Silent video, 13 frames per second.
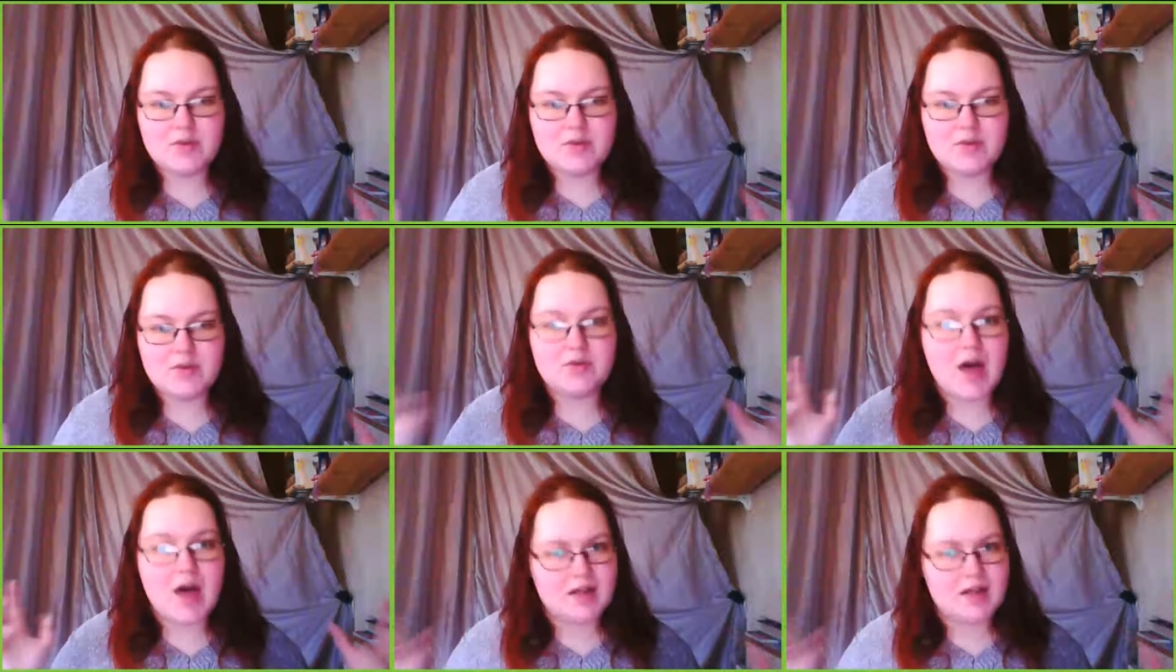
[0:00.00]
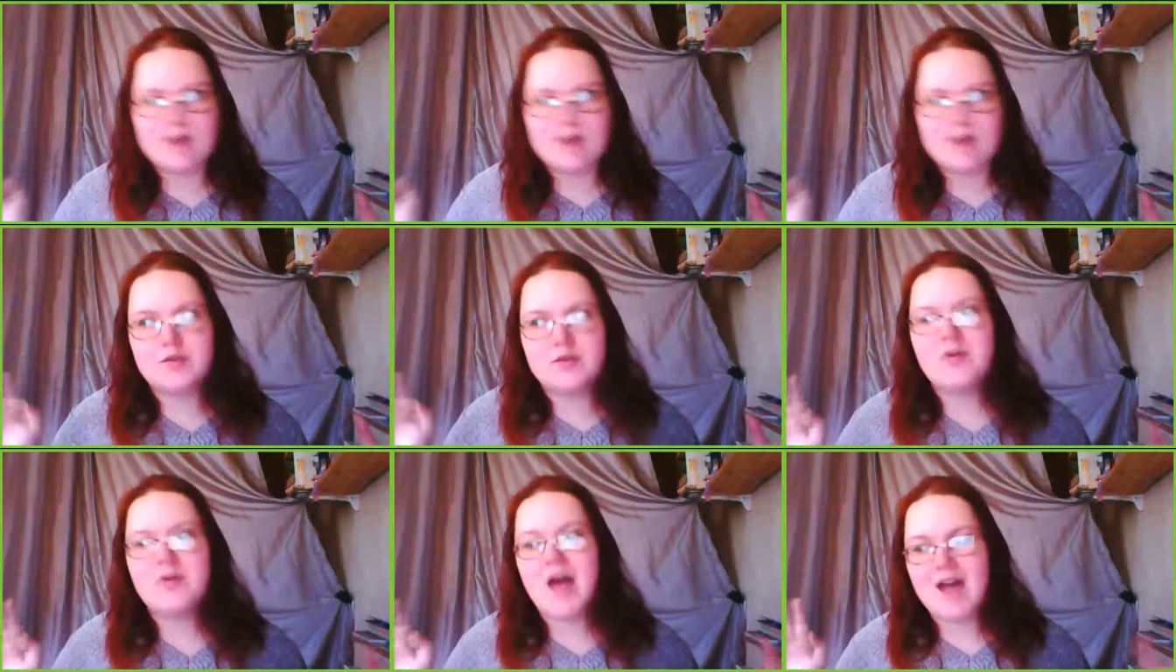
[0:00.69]
and I don't want to
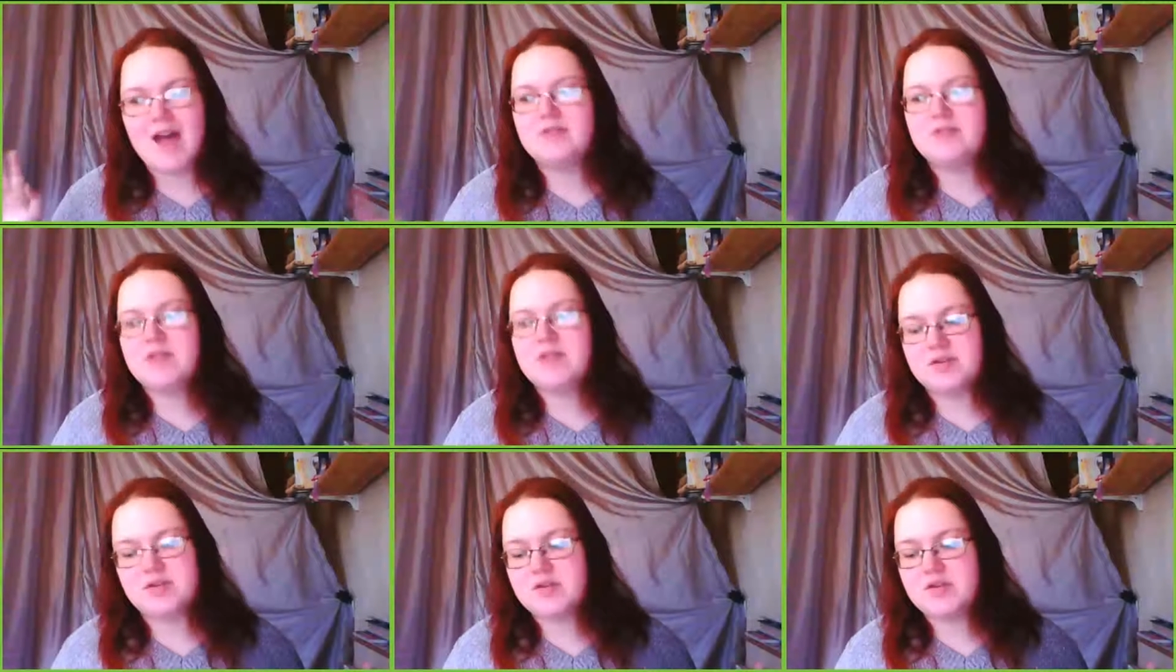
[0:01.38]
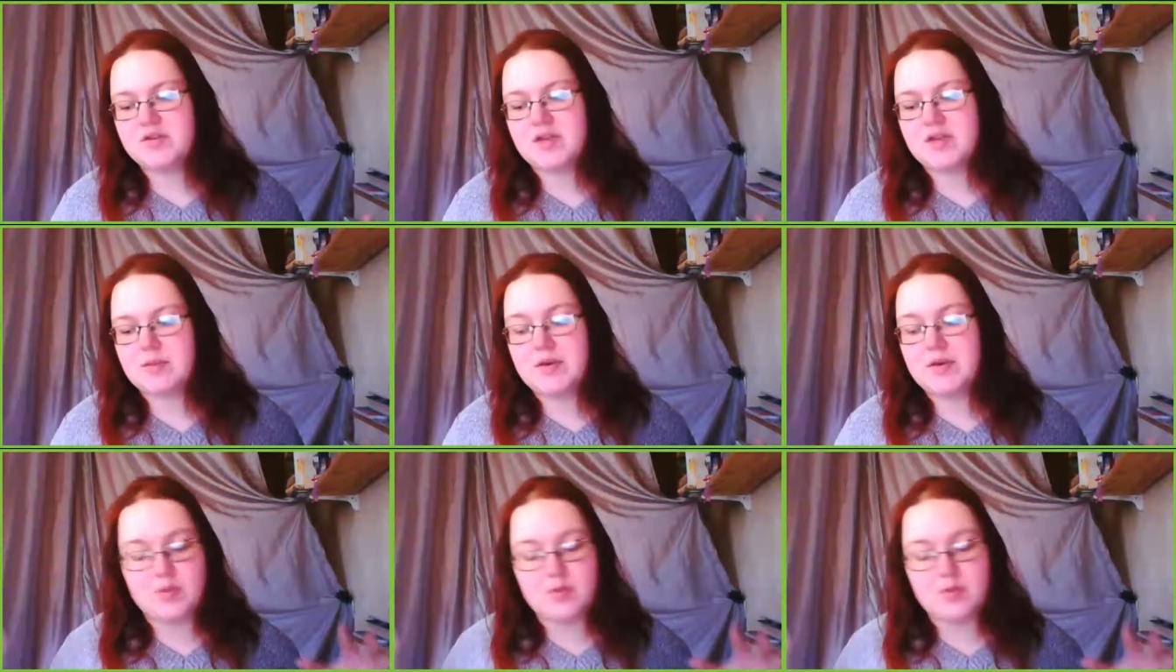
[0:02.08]
do another resolution
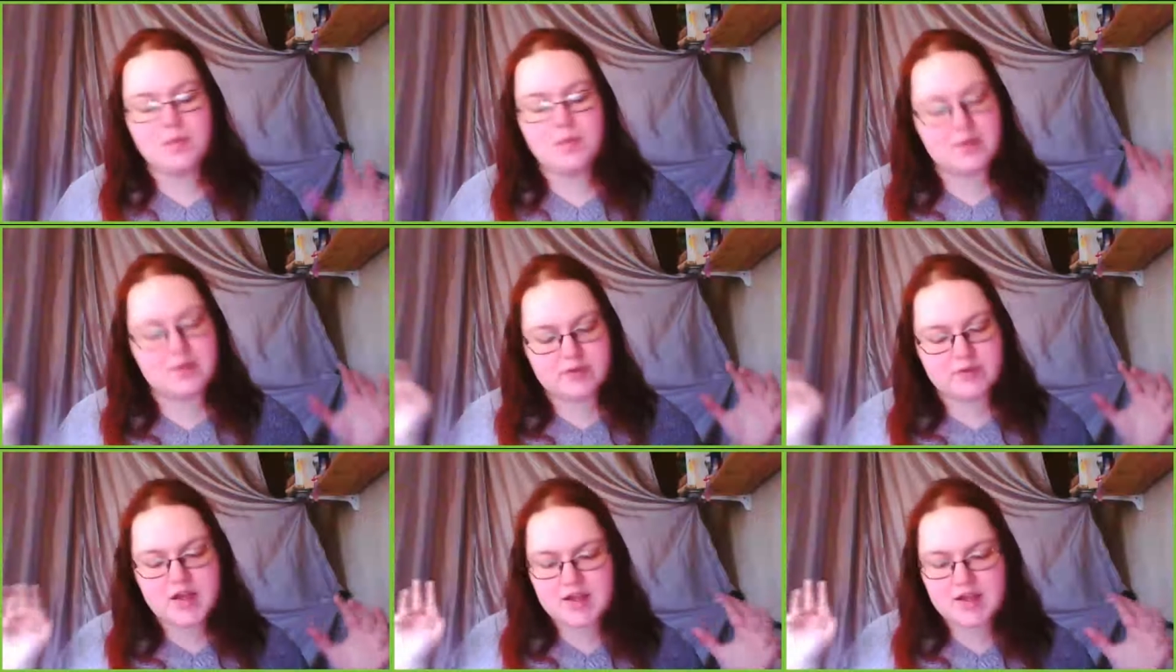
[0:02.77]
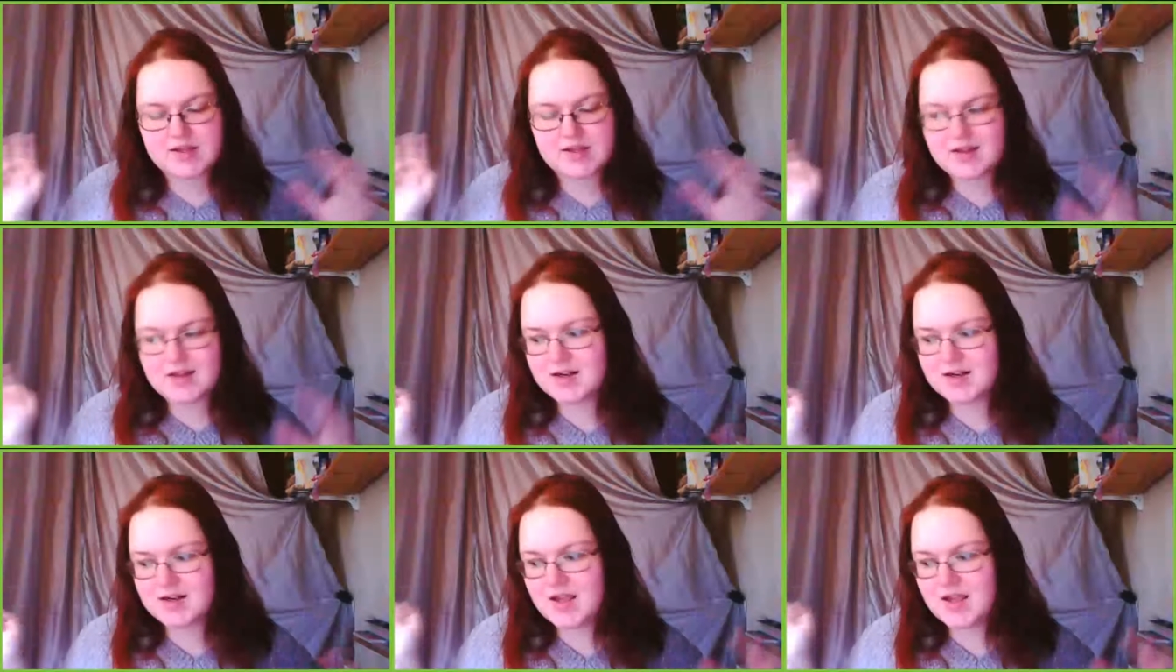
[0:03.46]
to that because it would be really
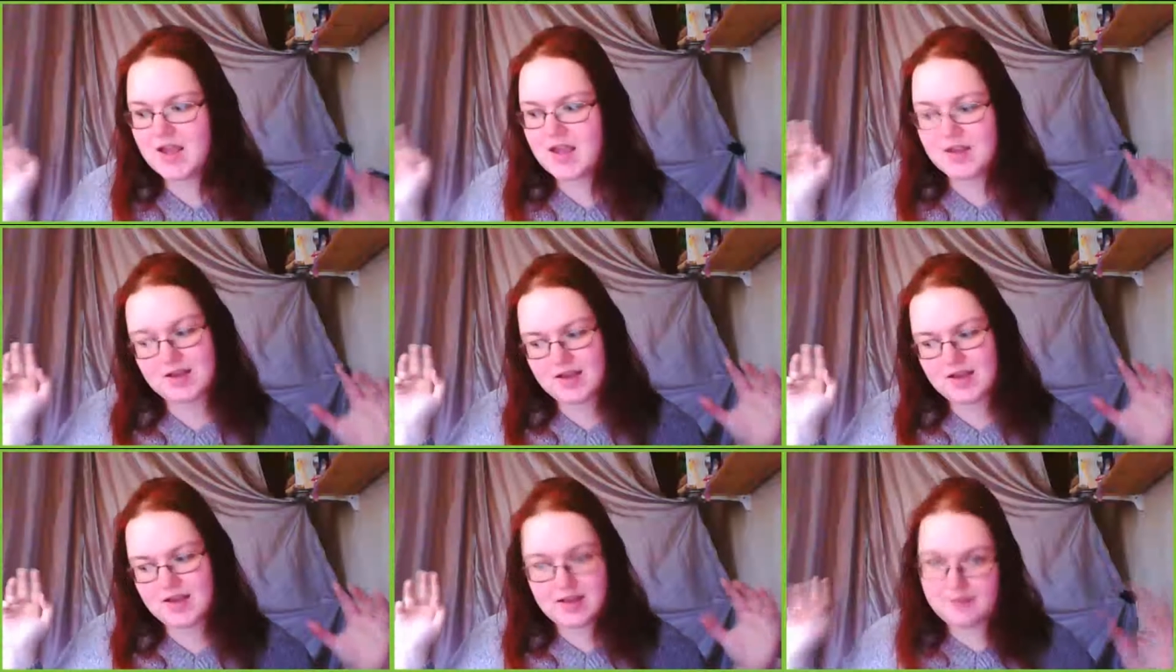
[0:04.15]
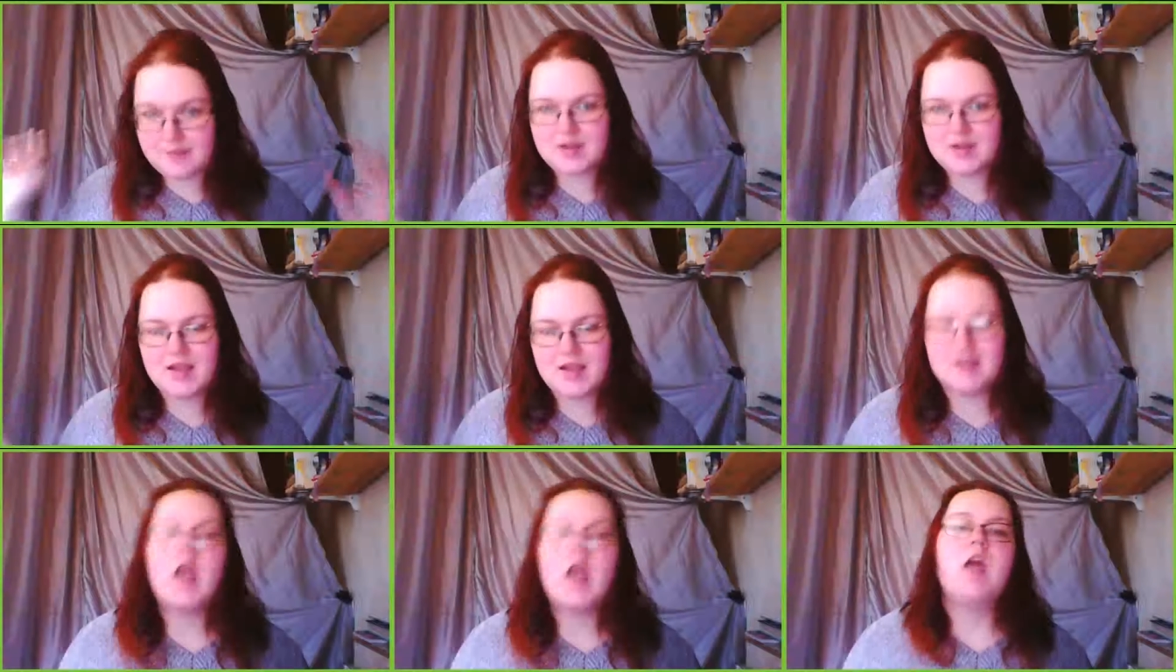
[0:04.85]
dark and, and
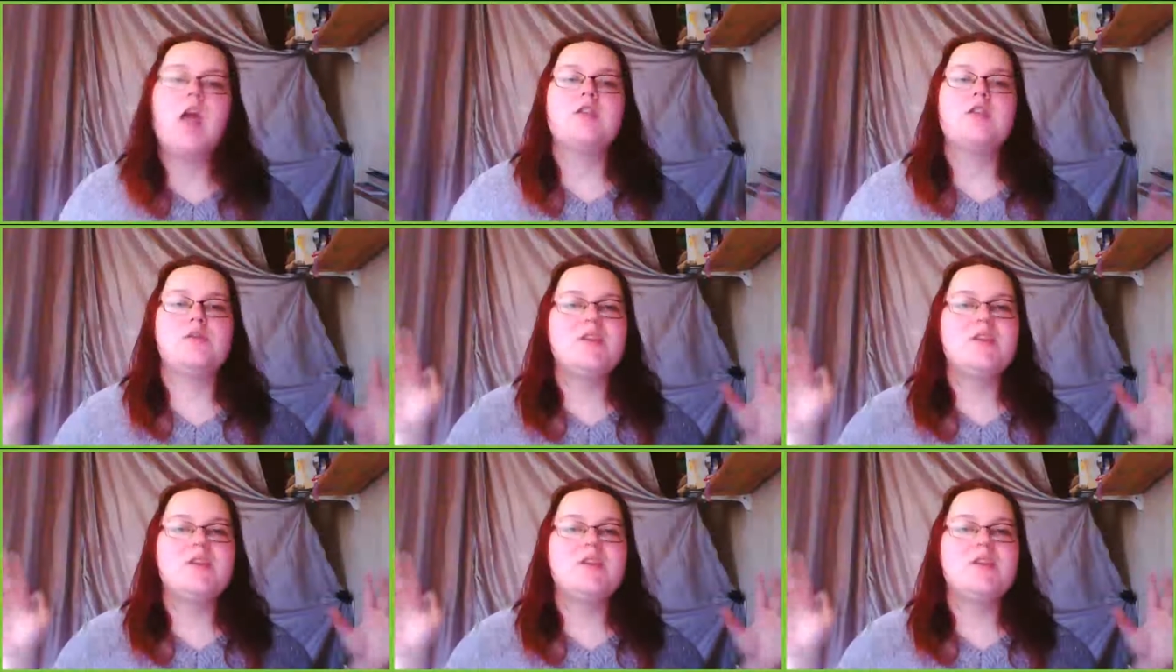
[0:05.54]
everything.